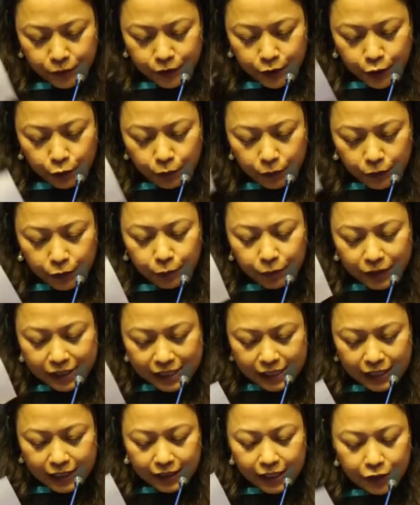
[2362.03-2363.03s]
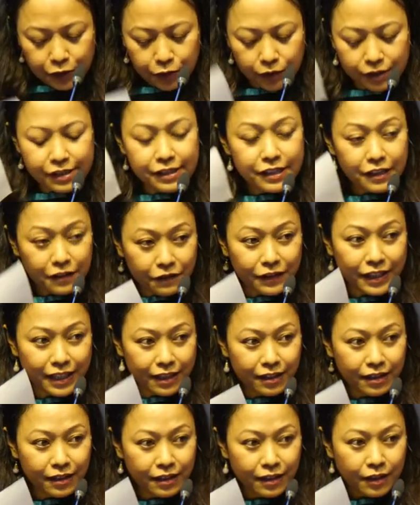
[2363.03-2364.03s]
you will see that your
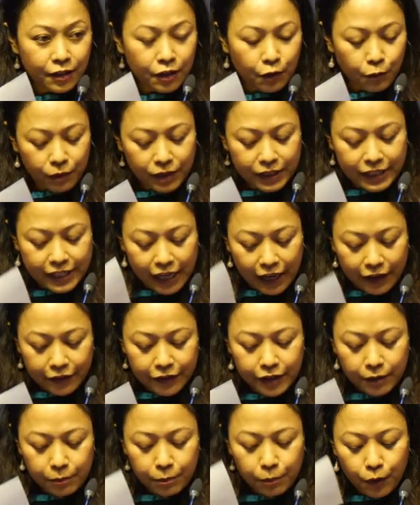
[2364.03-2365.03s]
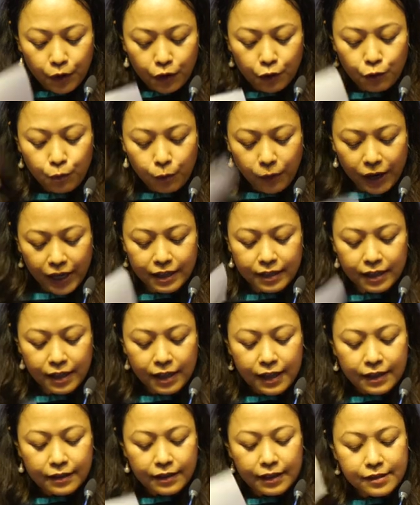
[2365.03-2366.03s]
CV will carry more weight
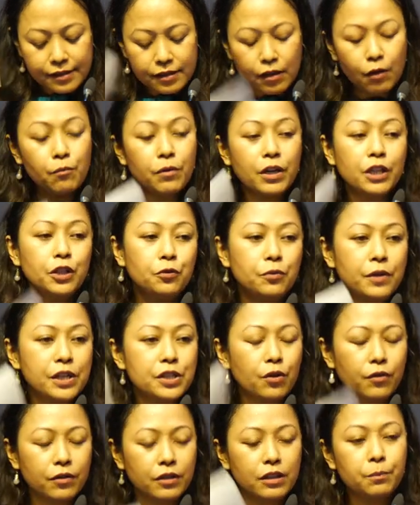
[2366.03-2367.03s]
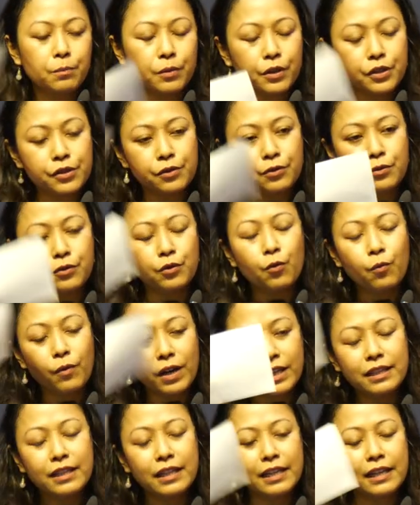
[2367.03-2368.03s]
than someone who has only pursued
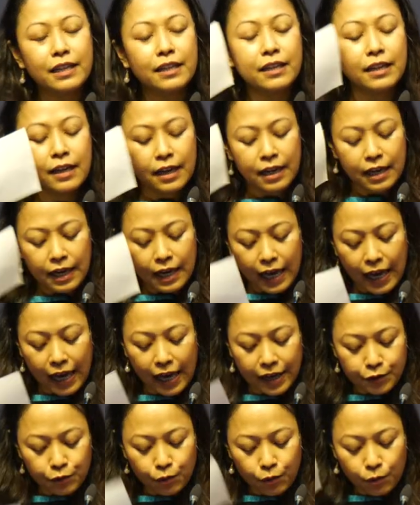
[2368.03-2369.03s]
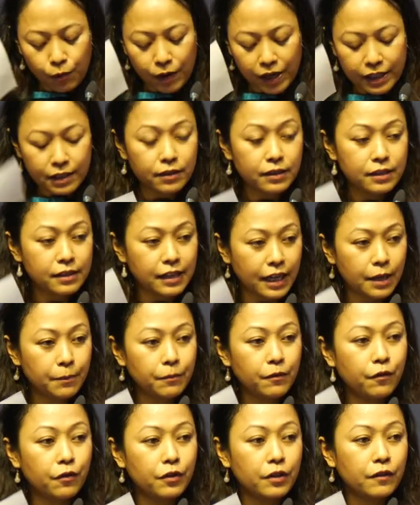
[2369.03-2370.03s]
one thing at one time
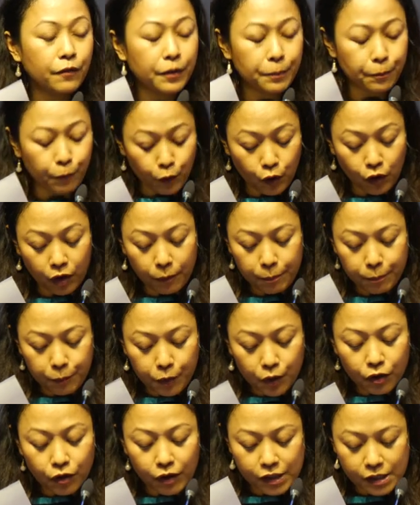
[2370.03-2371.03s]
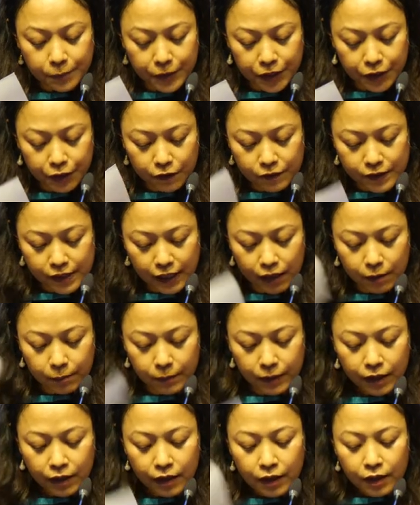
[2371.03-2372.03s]
for a prolonged period of
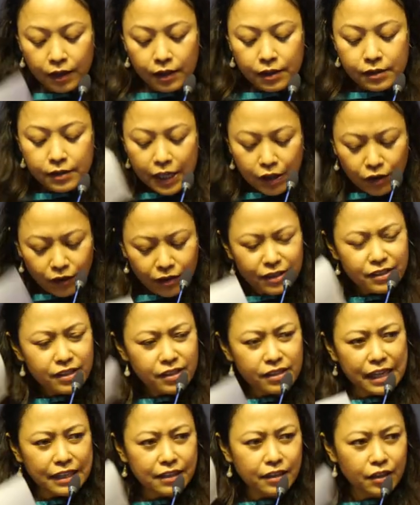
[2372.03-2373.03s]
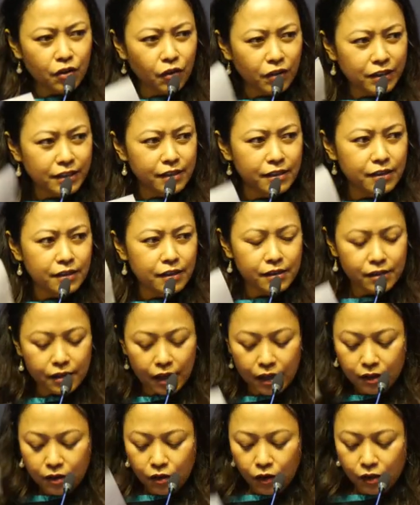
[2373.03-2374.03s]
time. Psychologists, I think, call this the
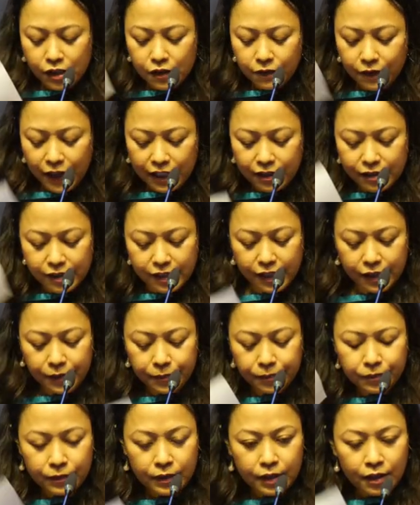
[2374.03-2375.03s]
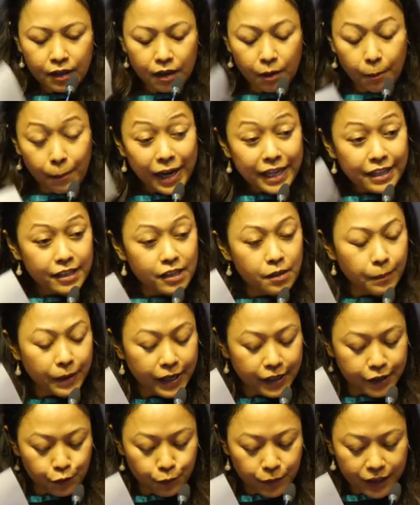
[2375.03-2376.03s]
sunk cost fallacy, a mind
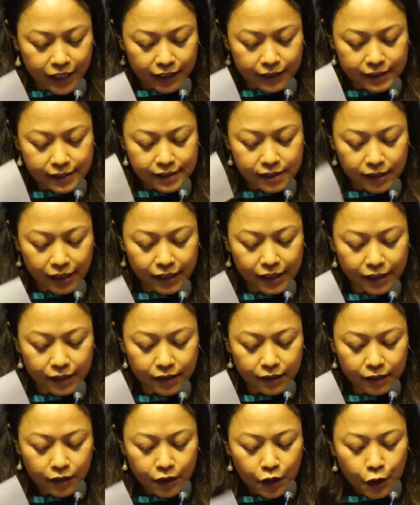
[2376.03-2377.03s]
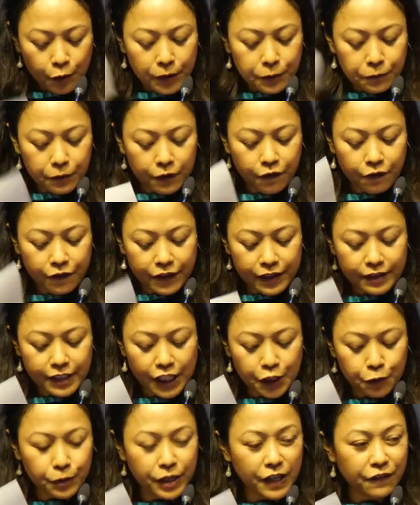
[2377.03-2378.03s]
space we get stuck in when we feel
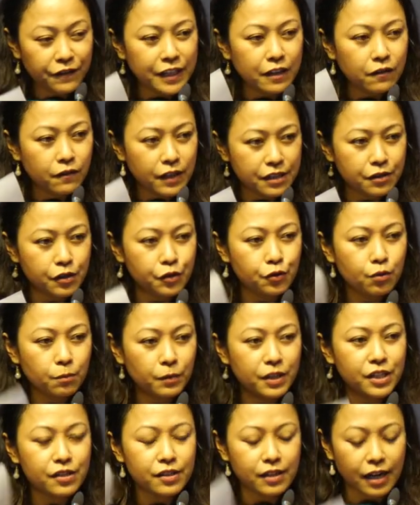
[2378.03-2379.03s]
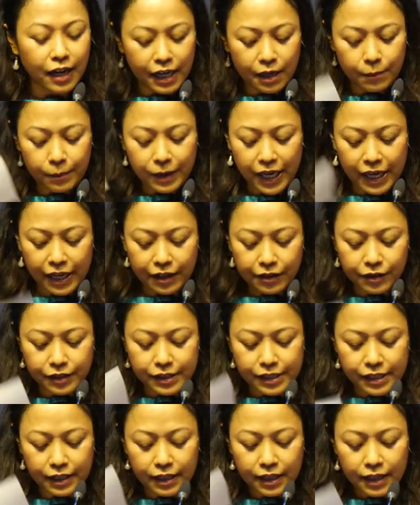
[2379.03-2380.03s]
that we have invested too much time,
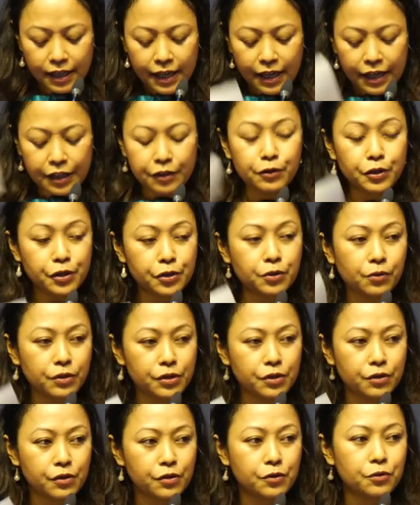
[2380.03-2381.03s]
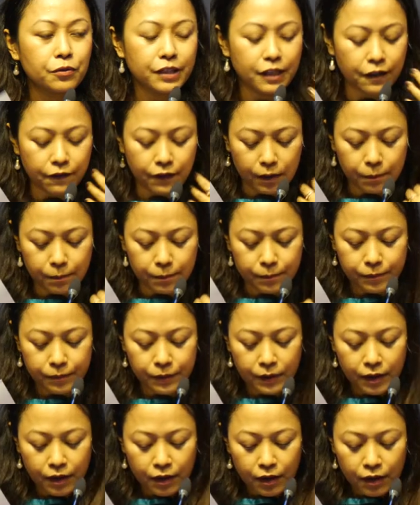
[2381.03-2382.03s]
energy, and resources to give up.
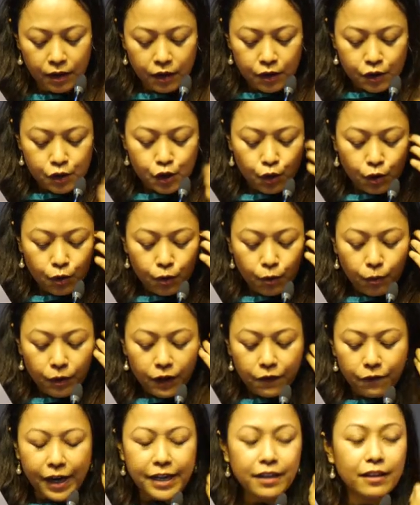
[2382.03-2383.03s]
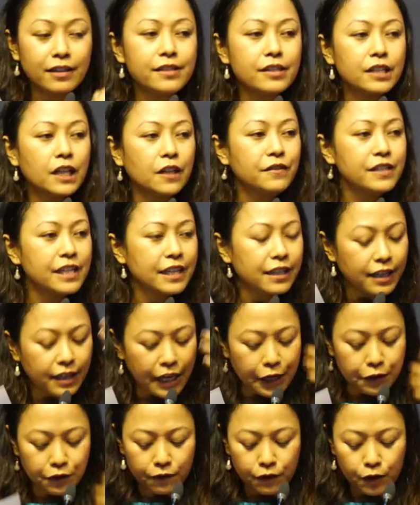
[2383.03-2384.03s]
So we find ourselves in a
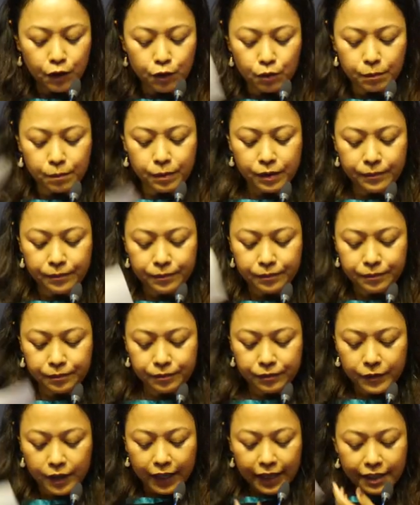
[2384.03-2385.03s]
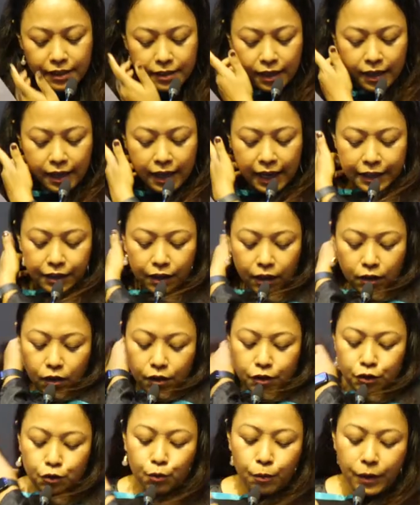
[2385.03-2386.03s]
kind of loop, right? And
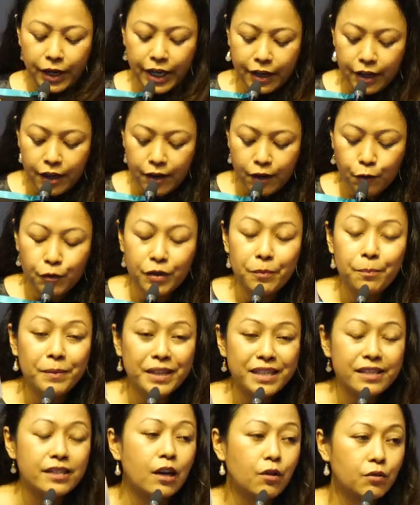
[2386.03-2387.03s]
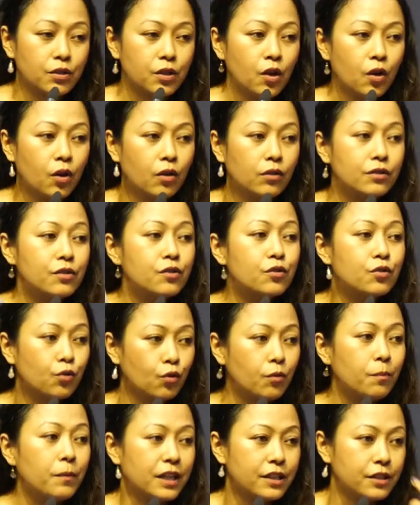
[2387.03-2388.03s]
along the way, we miss out on
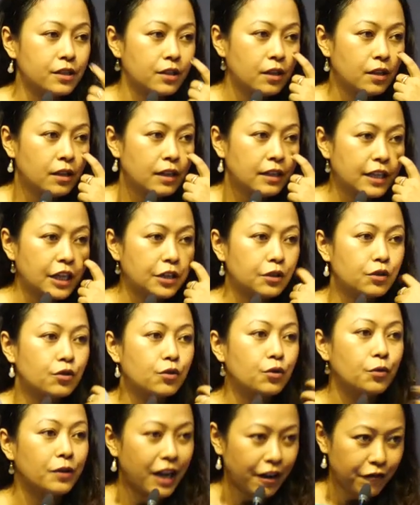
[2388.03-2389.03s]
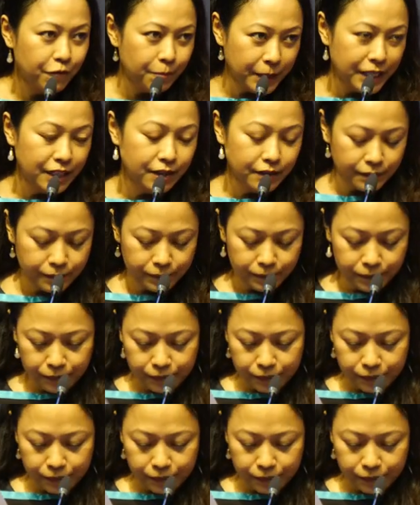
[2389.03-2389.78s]
so much that could have been.